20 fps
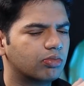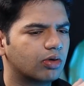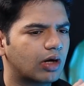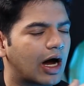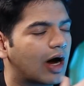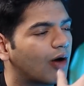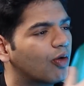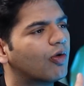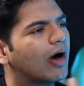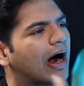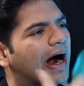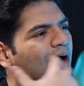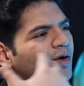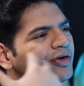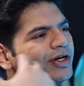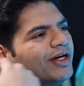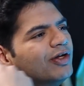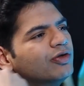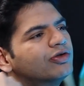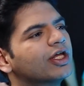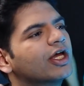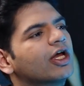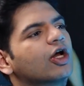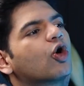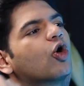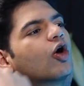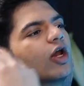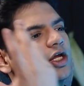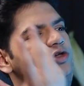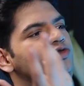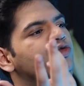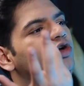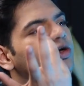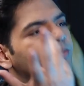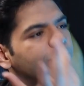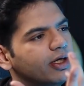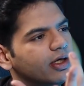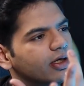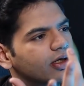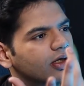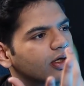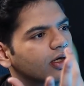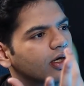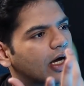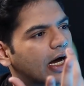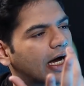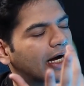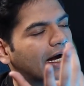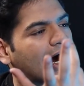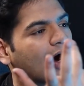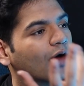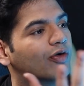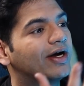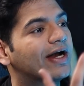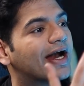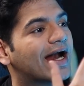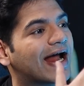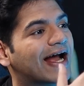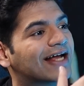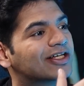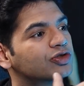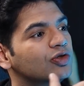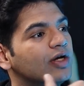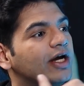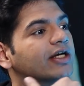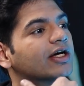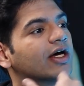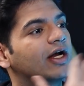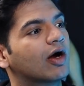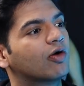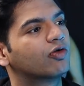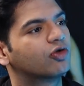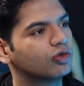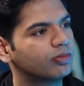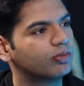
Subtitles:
How did you think college would be, and how did it actually turn out